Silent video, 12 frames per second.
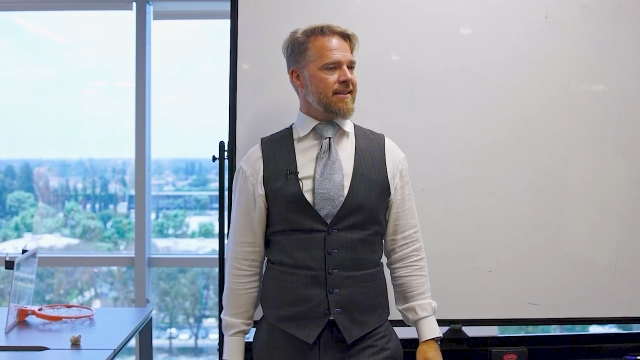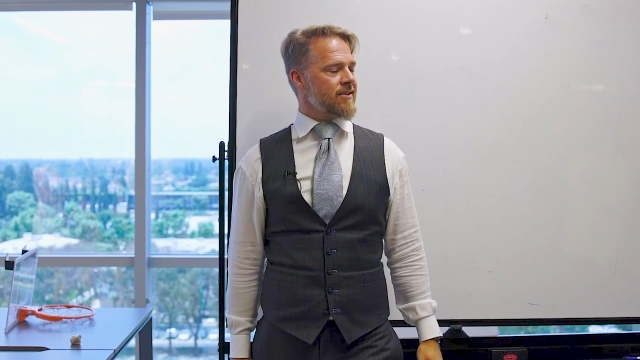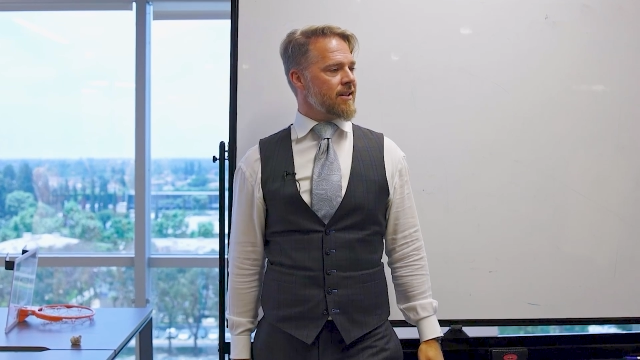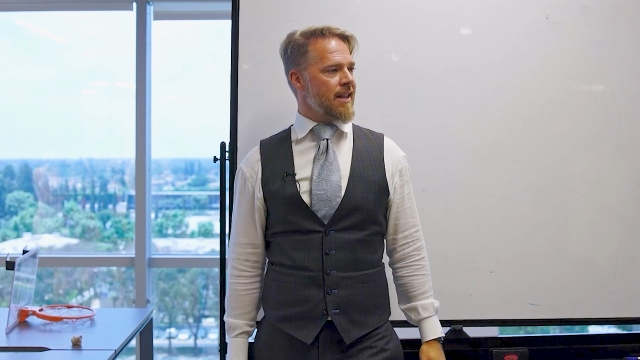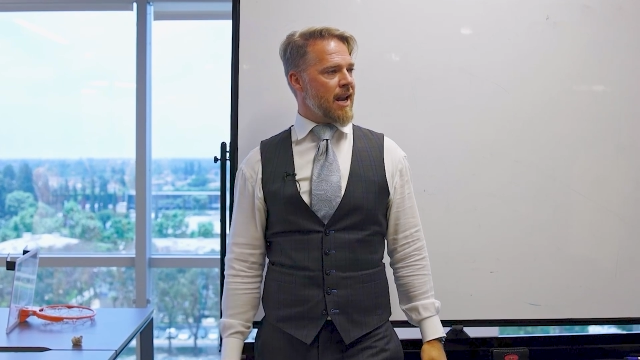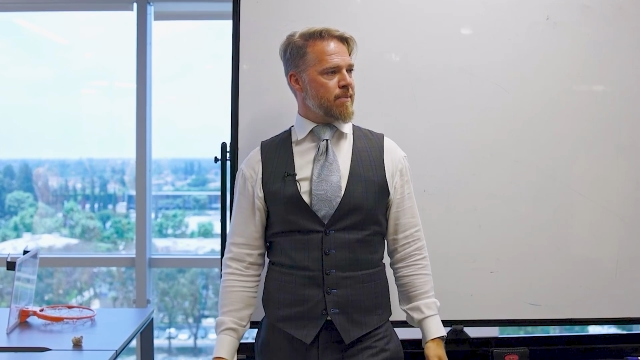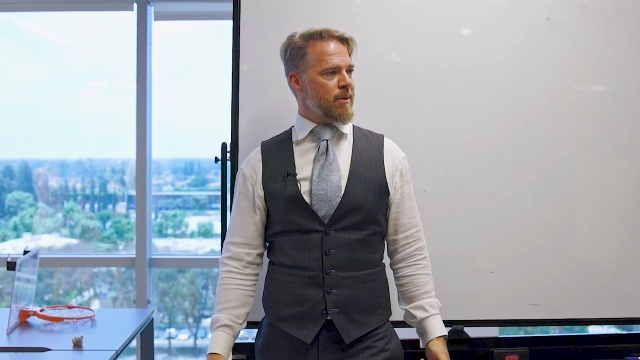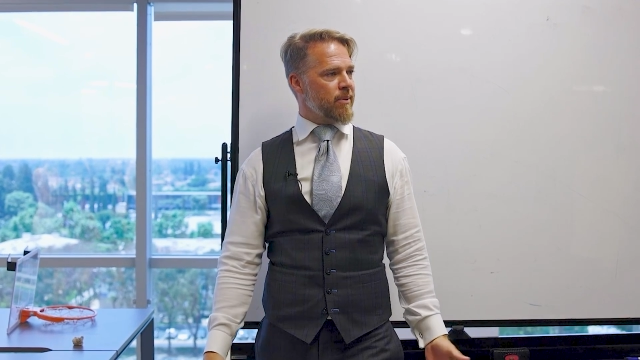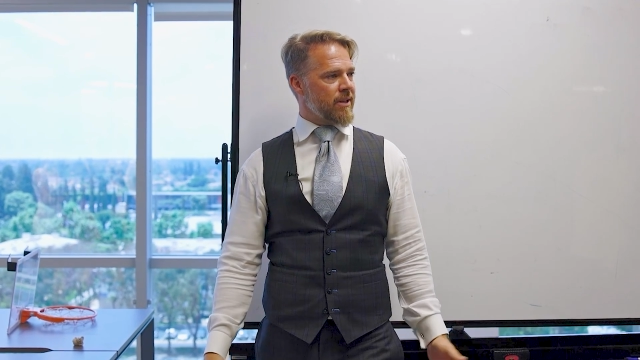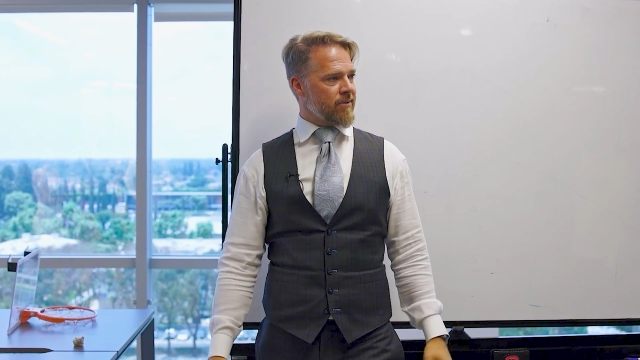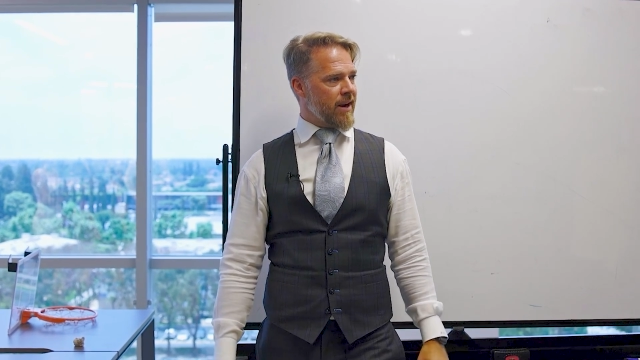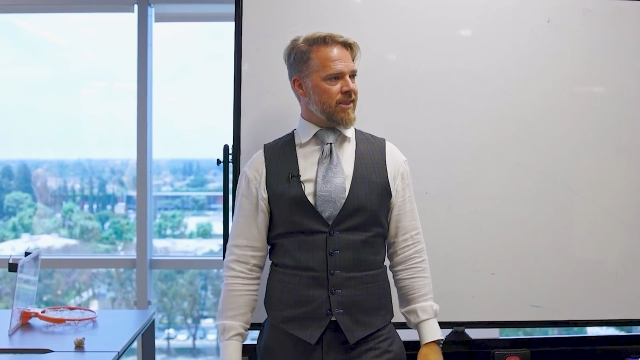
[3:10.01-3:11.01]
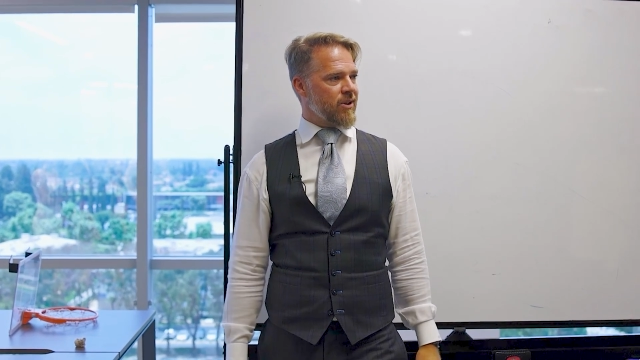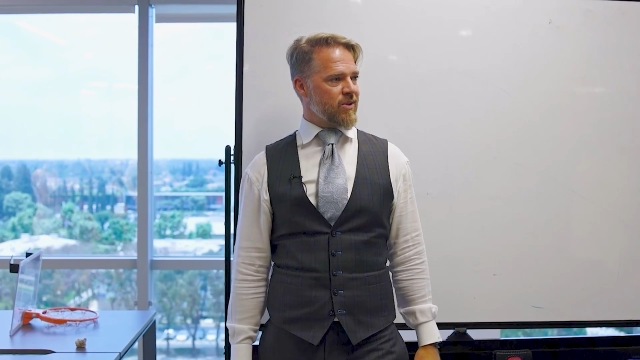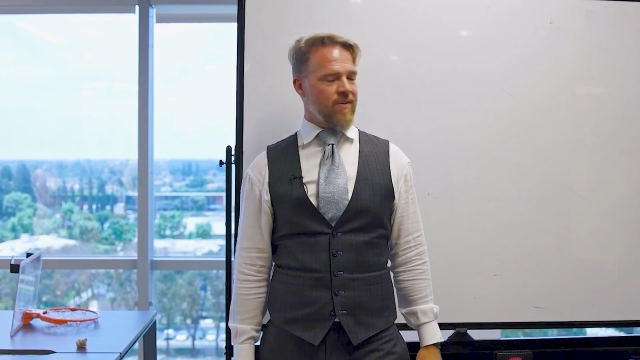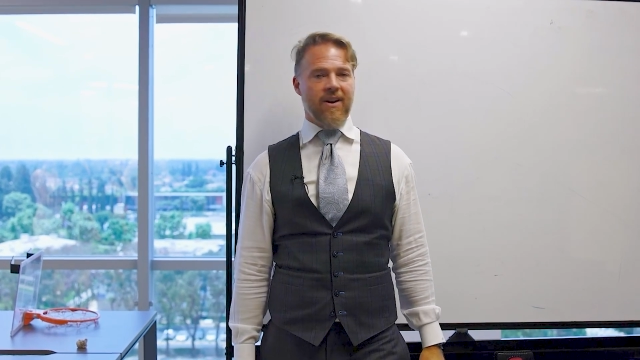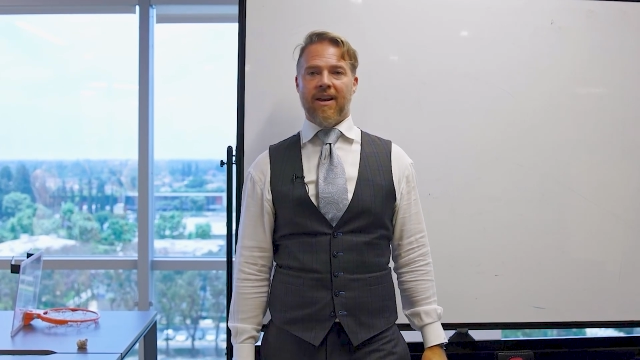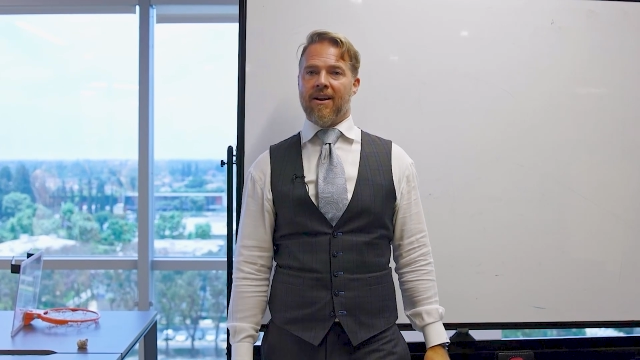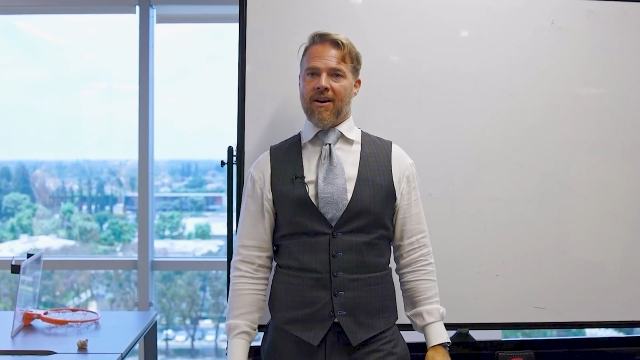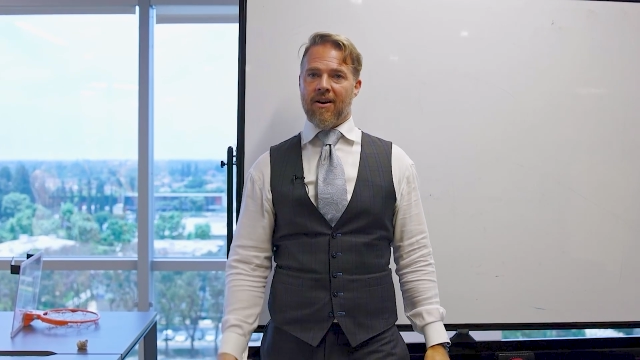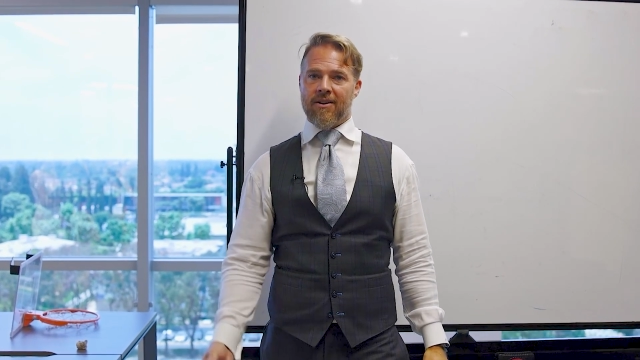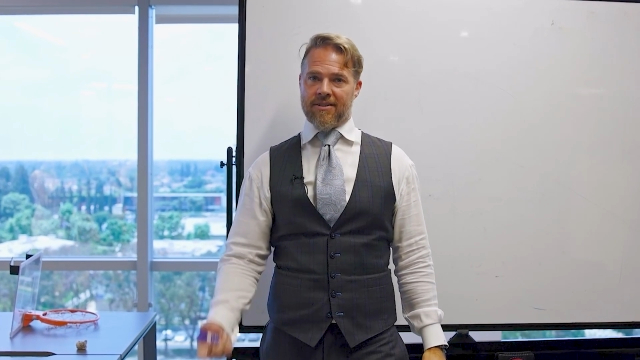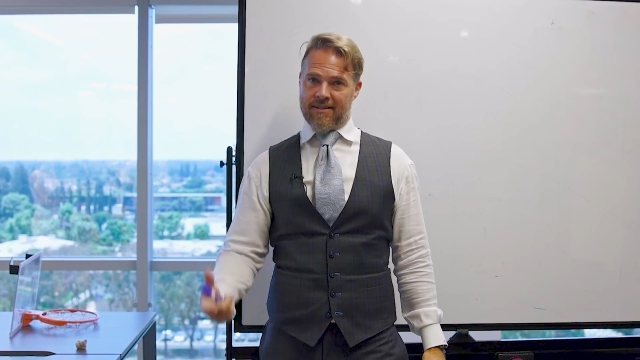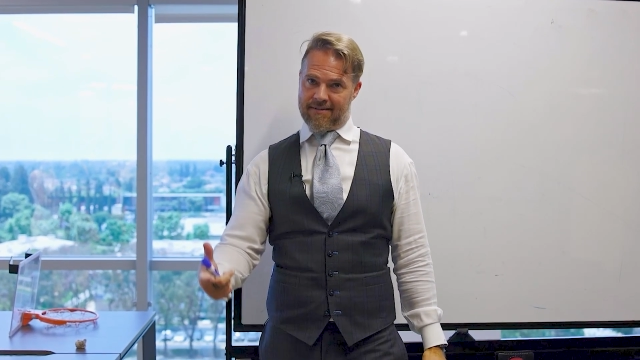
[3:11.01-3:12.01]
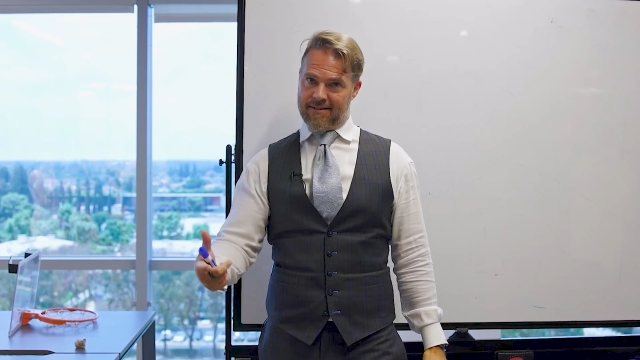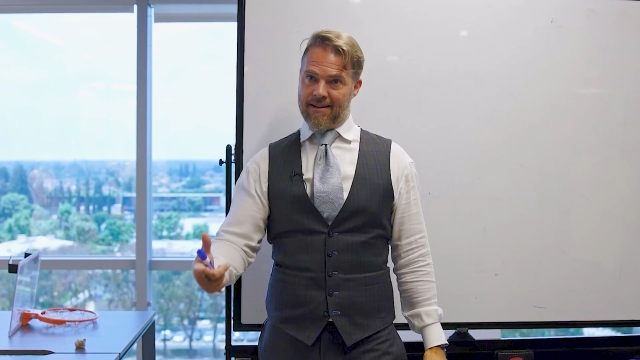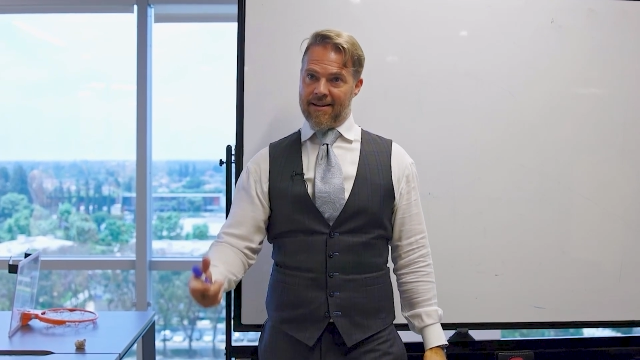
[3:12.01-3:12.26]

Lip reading: There's a lot of people that rent those fucking cars and